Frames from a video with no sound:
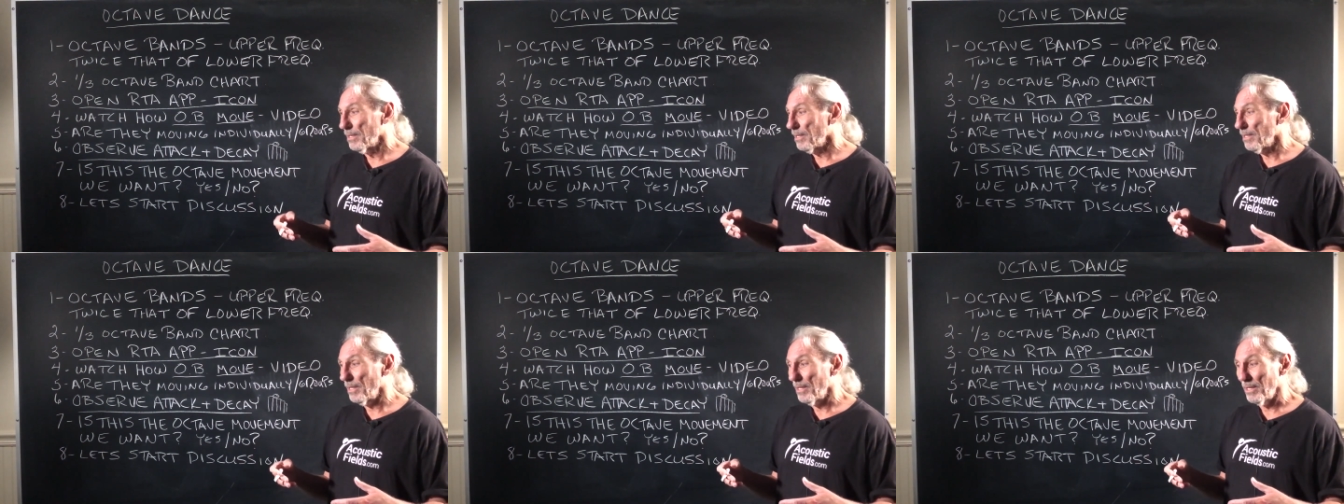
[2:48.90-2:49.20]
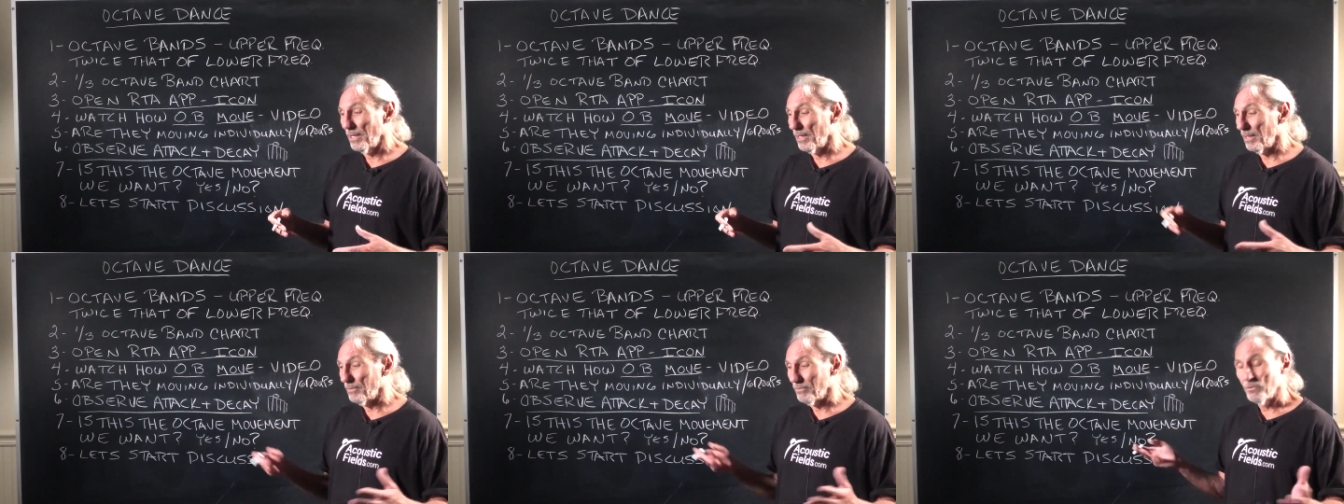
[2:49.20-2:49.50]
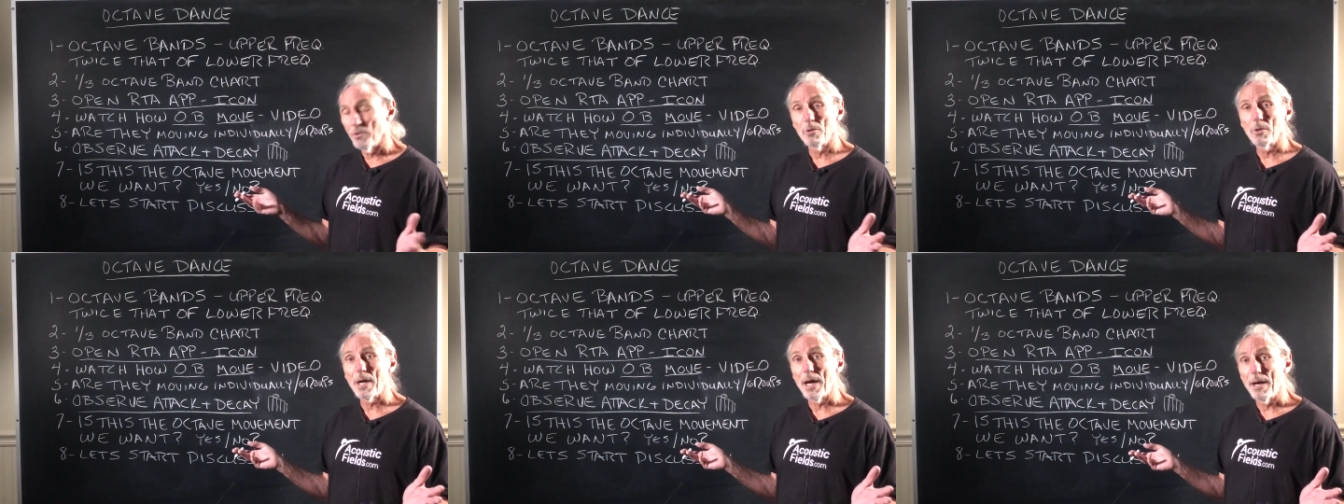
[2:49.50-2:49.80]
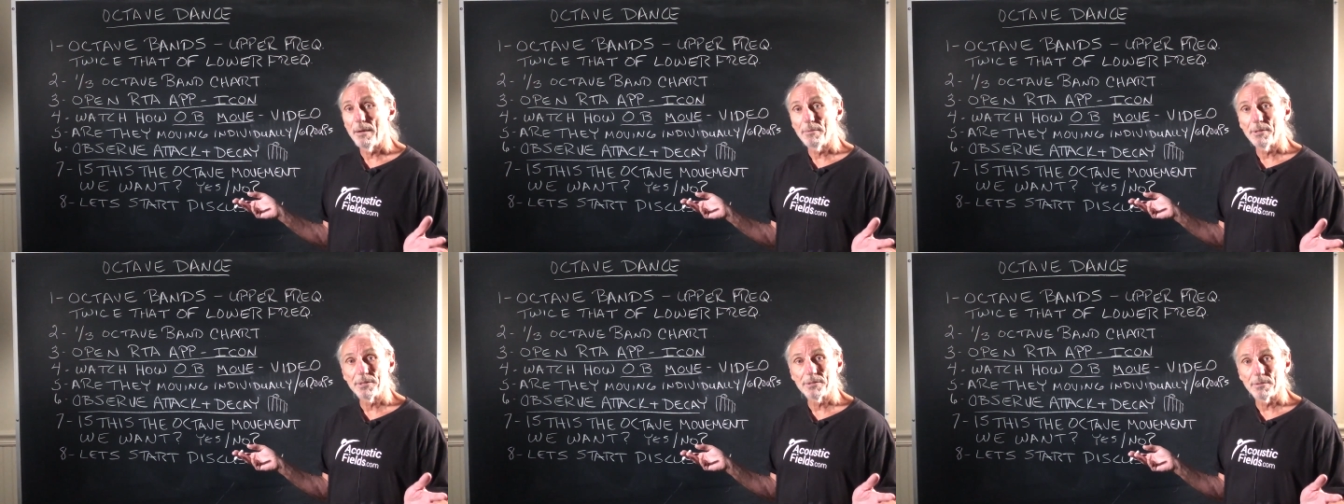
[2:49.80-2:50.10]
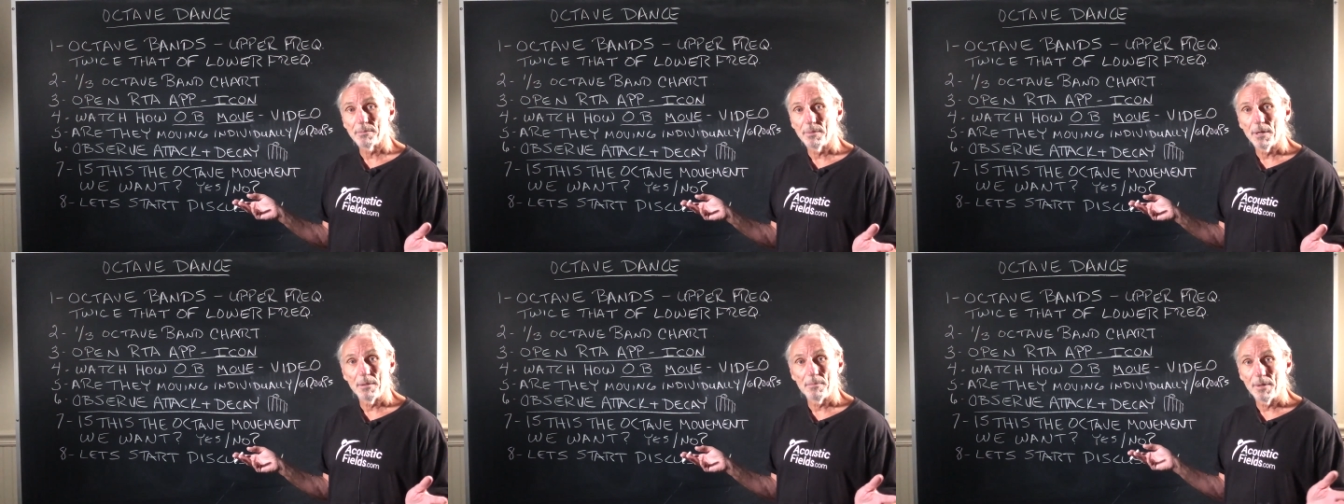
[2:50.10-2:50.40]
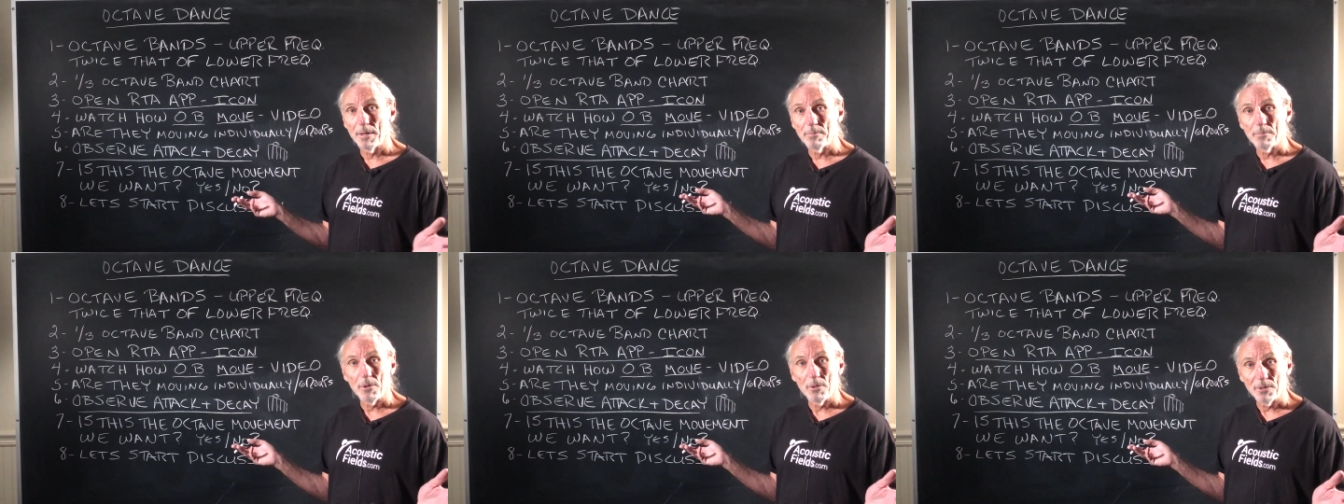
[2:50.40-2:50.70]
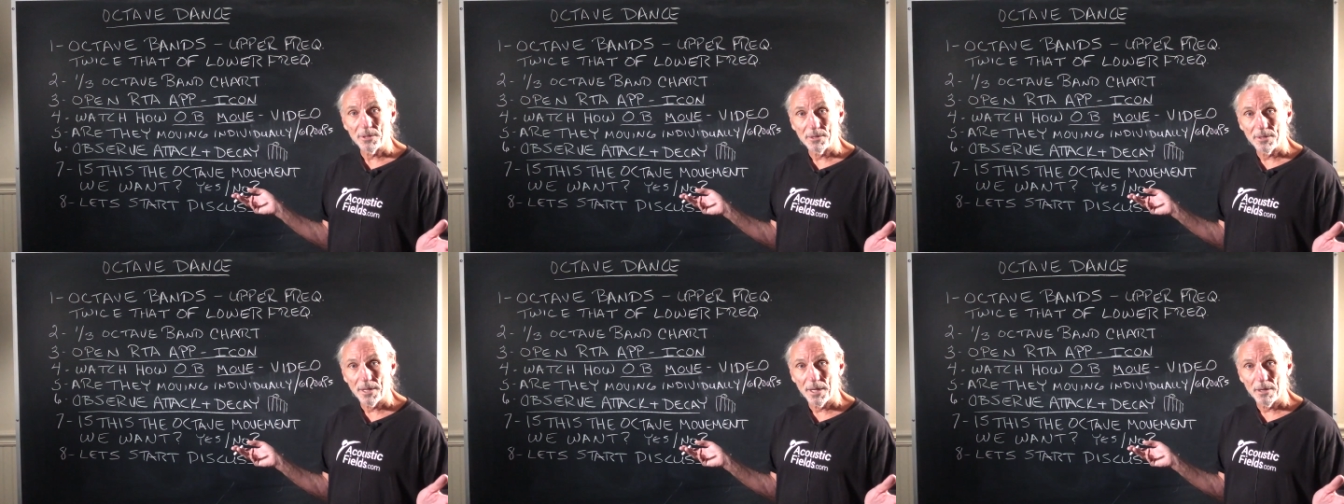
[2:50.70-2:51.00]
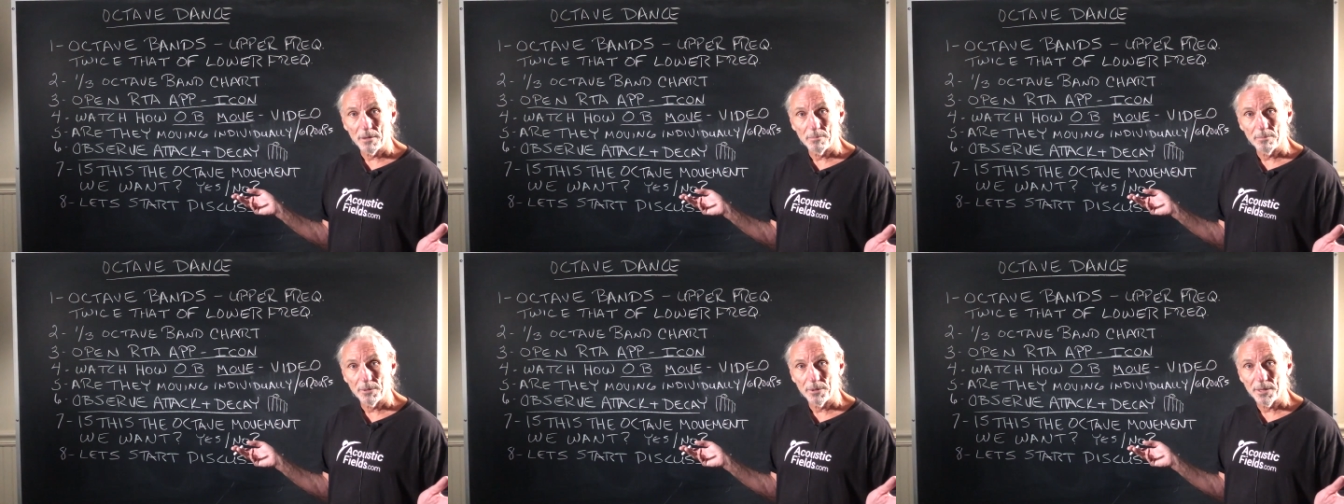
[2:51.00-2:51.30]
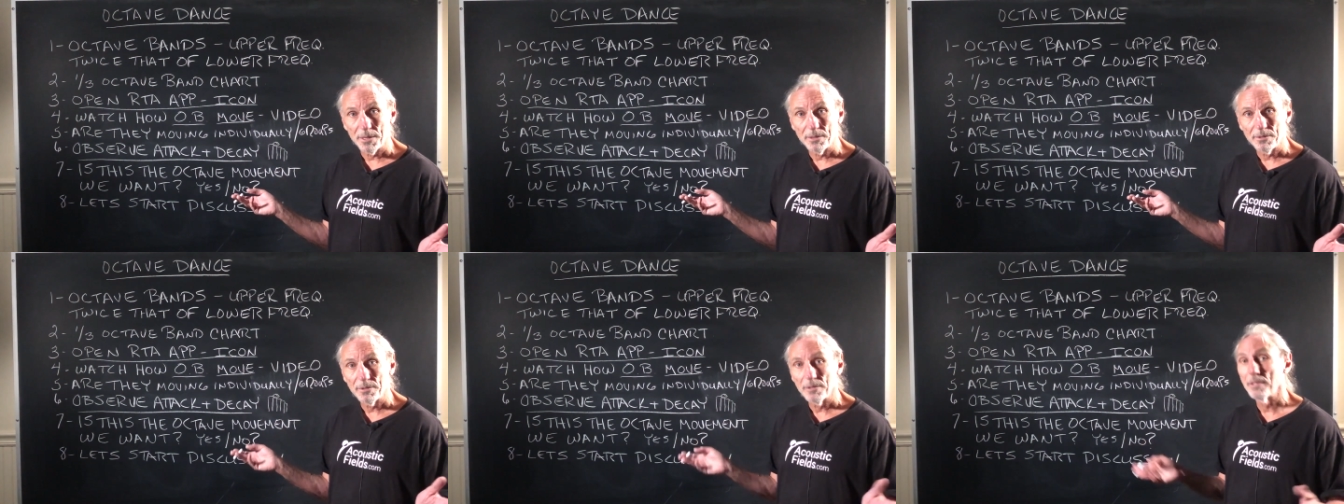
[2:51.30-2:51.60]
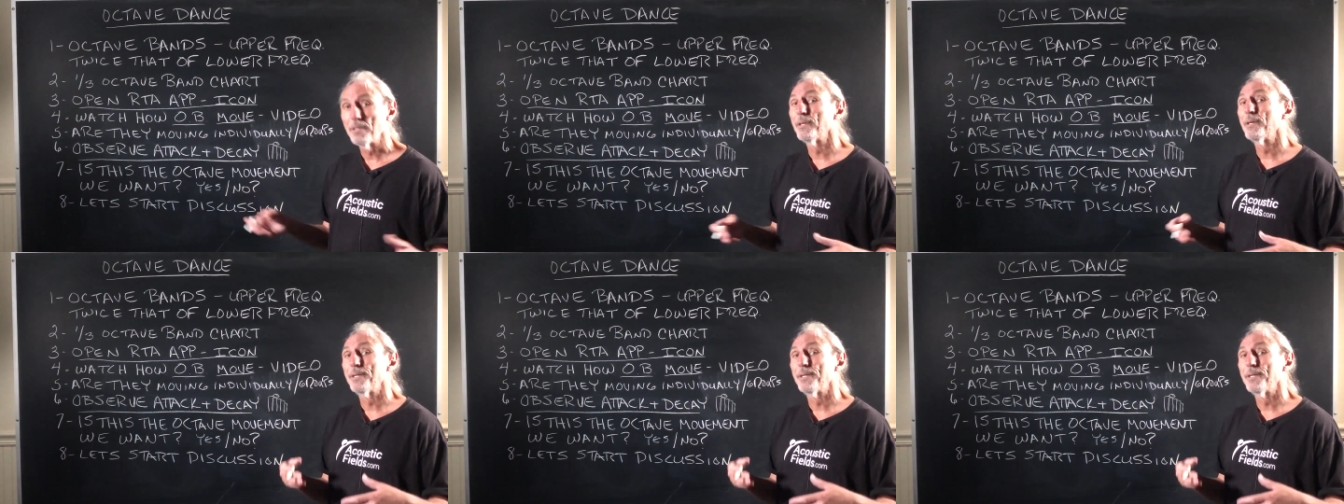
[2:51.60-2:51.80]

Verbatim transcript: Uh, no comments about my ponytail, please.